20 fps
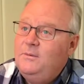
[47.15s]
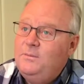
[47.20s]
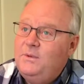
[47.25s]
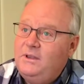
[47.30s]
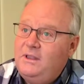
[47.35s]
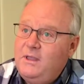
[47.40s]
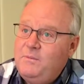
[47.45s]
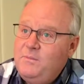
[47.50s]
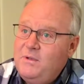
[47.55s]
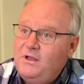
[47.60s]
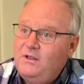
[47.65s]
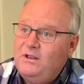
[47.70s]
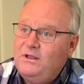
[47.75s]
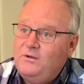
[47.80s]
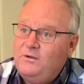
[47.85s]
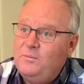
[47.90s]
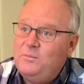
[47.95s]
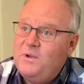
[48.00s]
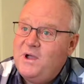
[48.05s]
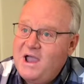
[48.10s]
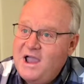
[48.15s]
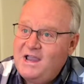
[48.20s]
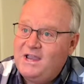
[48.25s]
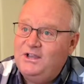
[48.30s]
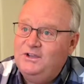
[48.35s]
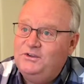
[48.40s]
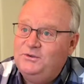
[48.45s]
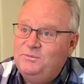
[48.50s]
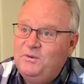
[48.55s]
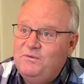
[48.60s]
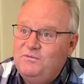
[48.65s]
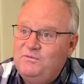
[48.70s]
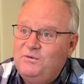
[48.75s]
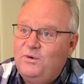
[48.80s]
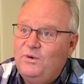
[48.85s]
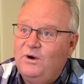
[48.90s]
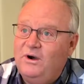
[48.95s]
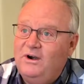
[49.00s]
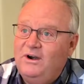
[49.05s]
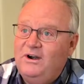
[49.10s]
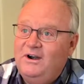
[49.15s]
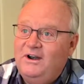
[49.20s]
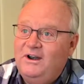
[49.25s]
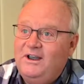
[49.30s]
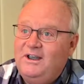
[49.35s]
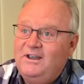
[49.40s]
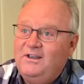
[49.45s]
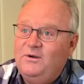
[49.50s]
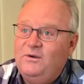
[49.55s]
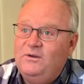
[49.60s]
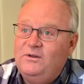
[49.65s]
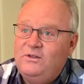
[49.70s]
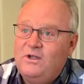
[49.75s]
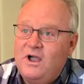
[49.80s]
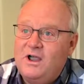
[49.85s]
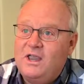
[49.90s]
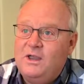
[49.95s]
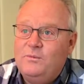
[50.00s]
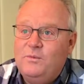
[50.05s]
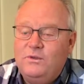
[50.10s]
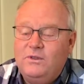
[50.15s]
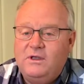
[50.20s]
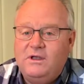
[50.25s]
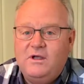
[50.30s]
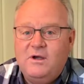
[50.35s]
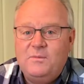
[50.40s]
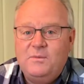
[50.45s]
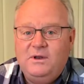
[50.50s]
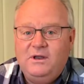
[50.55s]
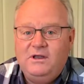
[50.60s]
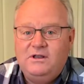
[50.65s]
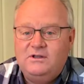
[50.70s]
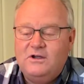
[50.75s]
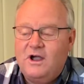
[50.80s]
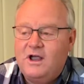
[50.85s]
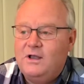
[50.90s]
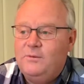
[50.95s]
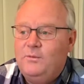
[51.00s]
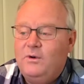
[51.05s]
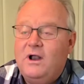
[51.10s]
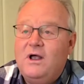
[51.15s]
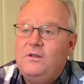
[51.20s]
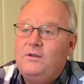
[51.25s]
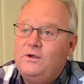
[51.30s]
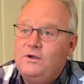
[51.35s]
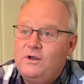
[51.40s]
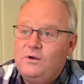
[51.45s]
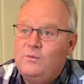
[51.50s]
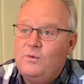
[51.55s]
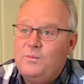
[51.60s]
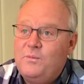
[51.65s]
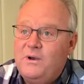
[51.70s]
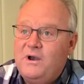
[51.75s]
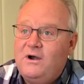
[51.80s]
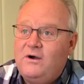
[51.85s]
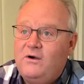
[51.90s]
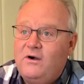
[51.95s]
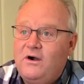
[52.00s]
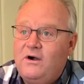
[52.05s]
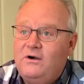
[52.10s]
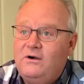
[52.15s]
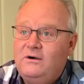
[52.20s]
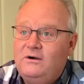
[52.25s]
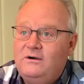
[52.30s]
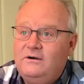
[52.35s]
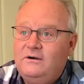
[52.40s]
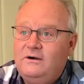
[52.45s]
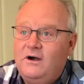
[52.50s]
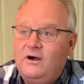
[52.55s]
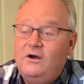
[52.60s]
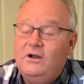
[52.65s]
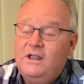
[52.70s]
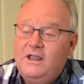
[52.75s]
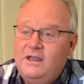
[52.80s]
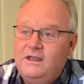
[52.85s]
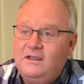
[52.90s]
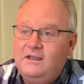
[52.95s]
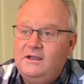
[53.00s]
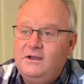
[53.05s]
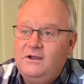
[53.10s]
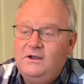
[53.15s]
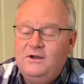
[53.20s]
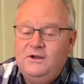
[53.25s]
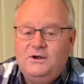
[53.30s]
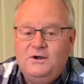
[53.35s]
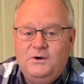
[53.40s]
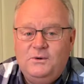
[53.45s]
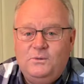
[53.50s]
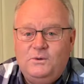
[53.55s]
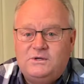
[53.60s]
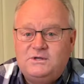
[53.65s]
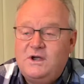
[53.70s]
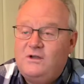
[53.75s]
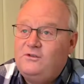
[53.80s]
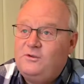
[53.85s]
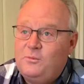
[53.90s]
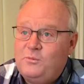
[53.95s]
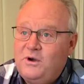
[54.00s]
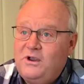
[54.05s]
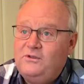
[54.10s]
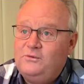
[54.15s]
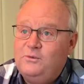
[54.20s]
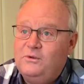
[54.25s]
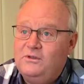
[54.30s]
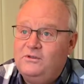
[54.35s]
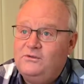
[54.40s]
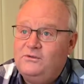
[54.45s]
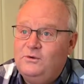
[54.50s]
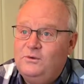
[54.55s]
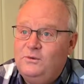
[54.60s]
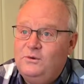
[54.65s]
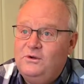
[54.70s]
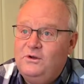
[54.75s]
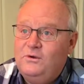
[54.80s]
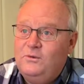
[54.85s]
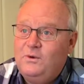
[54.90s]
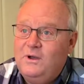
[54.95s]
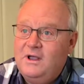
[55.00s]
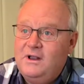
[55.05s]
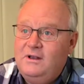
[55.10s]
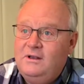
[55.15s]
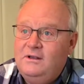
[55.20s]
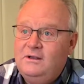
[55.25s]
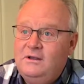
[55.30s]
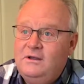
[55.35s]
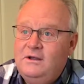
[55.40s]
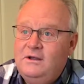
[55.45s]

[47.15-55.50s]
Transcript: but they mailed out a package before, you know, talking about the company, talking about how they're going to repair our, our leak, which I was impressed with. So, you know, we had